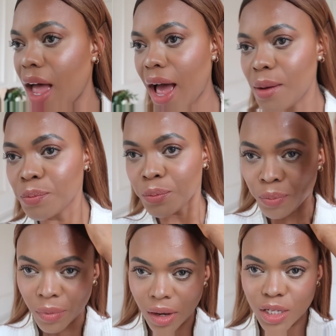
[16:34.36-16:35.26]
that?
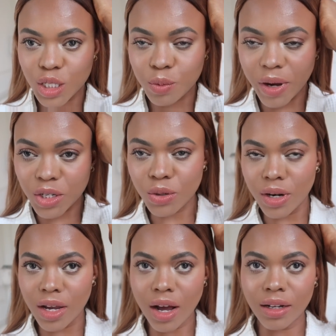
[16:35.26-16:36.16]

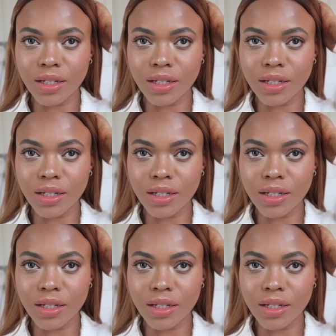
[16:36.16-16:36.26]
Especially on